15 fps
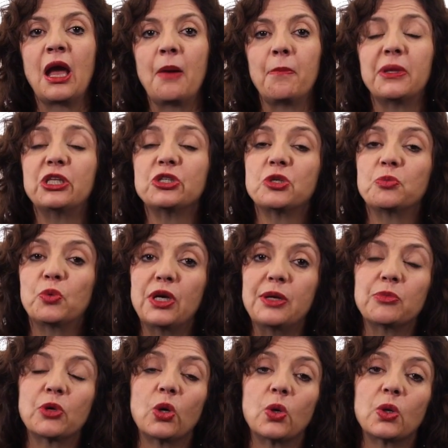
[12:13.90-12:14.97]
But the
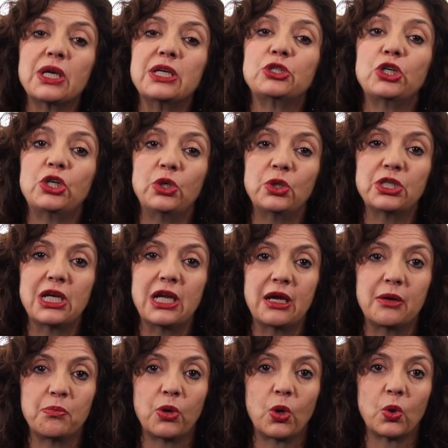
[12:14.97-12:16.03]
Supreme Court is hugely
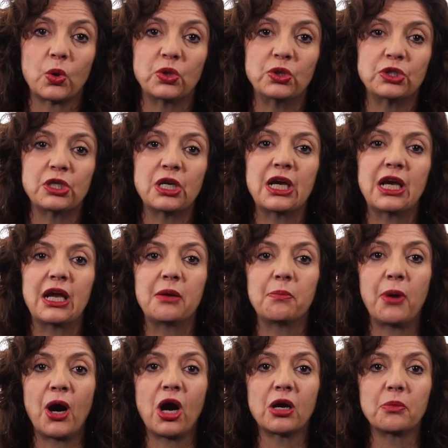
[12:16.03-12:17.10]
important, in
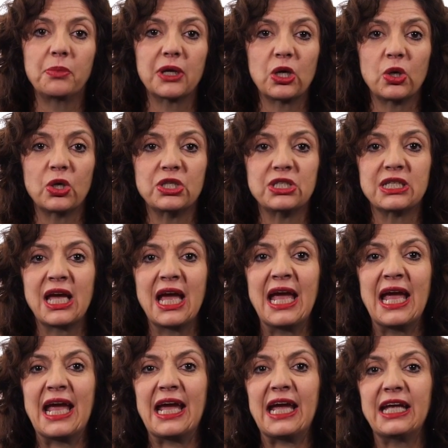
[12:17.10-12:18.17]
part because
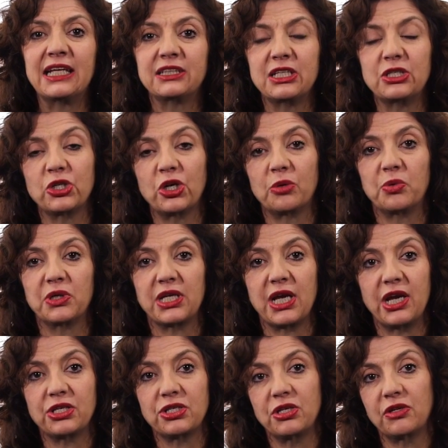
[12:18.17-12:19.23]
its
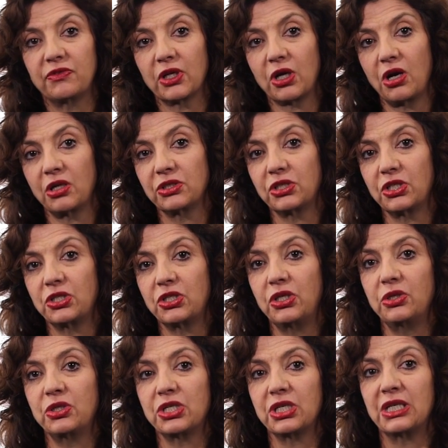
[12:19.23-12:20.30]
interpretation of the
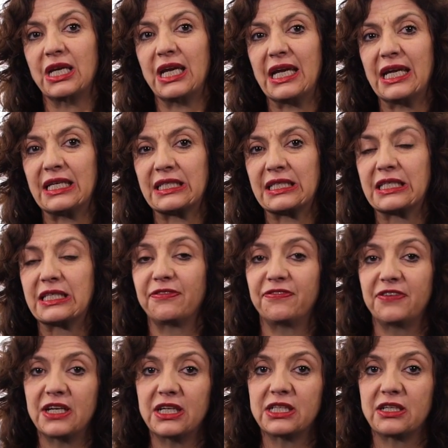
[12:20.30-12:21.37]
Constitution is
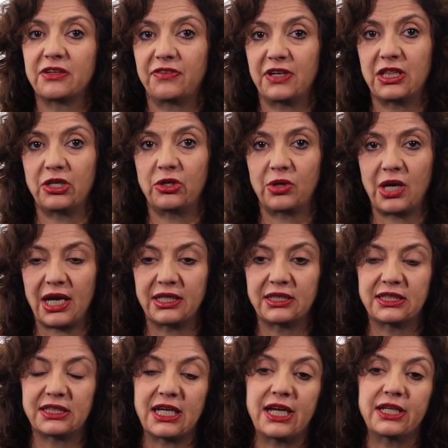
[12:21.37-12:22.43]
definitive in the United
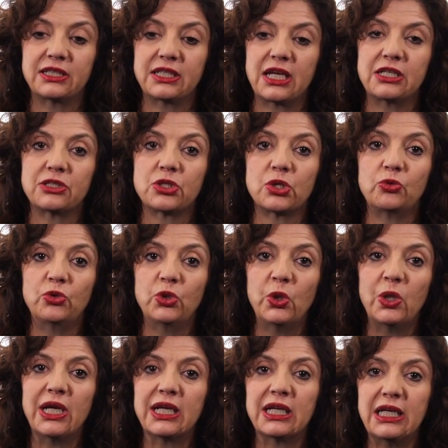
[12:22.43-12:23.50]
States and is the
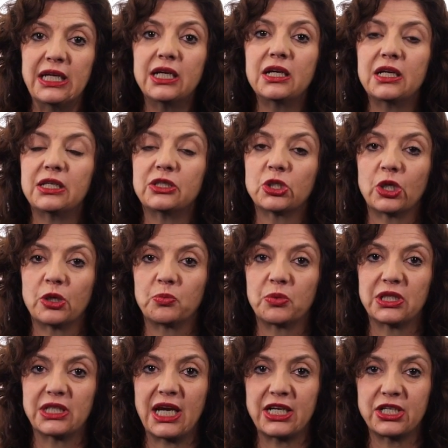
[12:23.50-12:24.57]
ruling legal
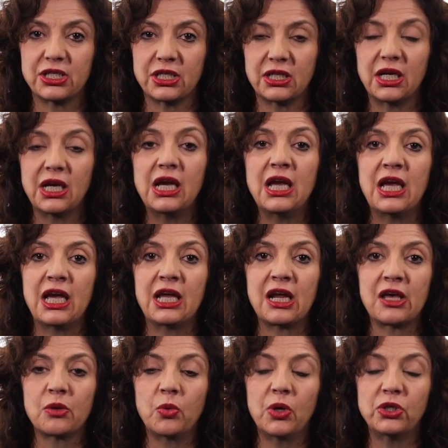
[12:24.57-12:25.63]
interpretation. In
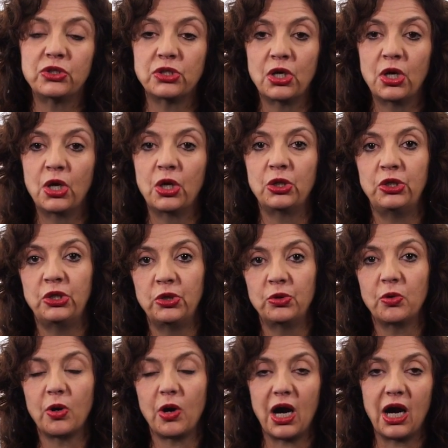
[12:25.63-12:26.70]
other words, you
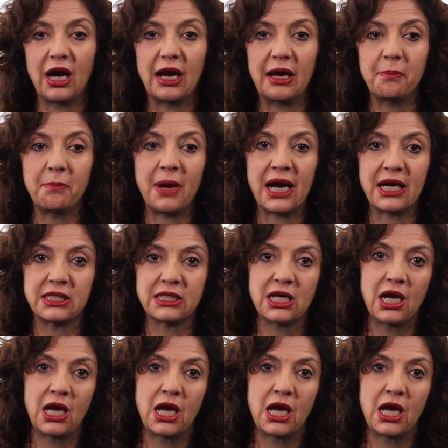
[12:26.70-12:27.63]
or I might